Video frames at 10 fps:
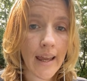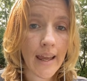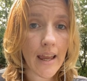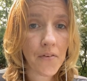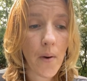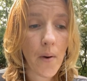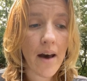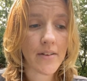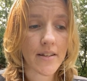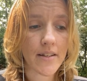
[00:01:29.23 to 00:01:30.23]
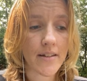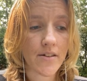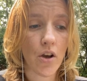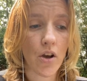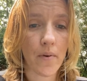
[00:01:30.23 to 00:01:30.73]
If you haven't done
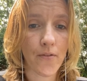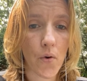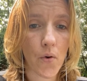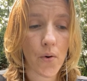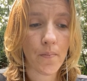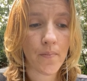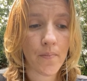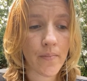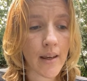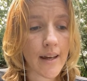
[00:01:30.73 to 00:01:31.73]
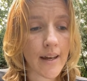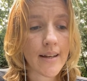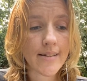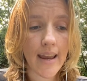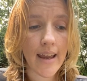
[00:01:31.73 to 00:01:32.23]
so before,
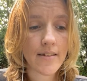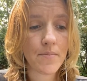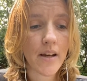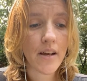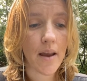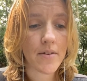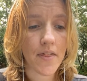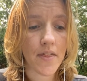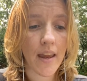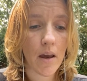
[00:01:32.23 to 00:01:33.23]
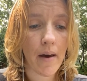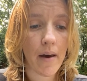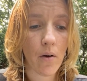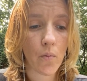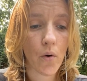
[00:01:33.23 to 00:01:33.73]
take some time to think
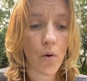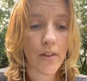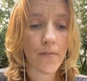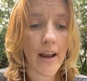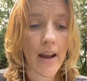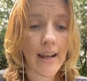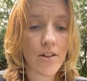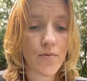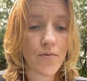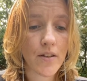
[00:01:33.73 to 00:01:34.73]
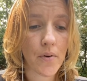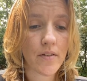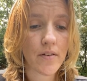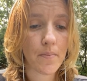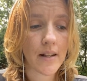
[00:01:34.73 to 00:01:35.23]
about what the financial
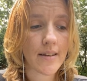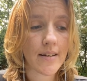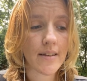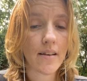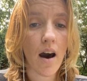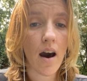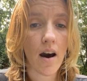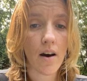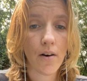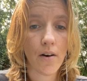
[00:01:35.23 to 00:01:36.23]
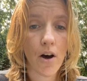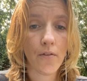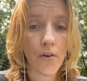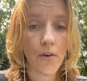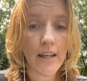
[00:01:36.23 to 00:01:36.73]
responsibilities are
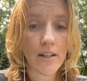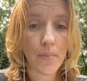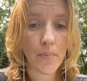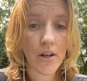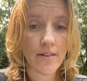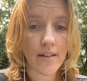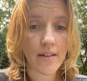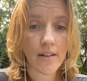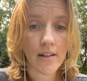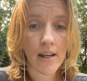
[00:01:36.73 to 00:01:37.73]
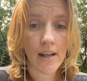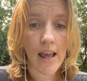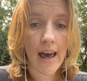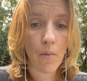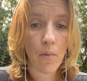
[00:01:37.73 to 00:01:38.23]
for each person
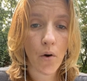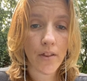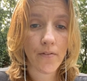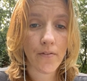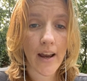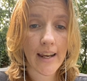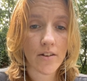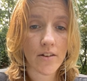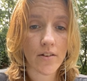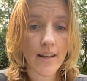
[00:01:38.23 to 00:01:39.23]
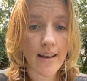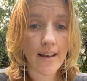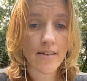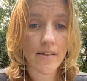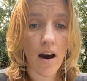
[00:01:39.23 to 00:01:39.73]
and what the financial
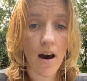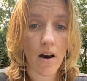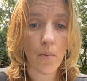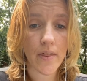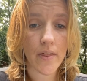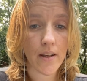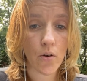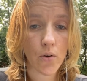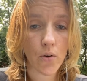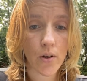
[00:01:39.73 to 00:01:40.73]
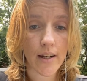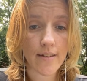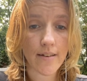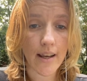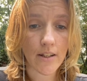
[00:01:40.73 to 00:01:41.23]
tasks are within your
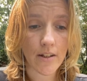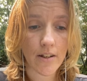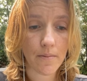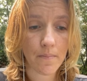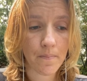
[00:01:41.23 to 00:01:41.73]
organisation.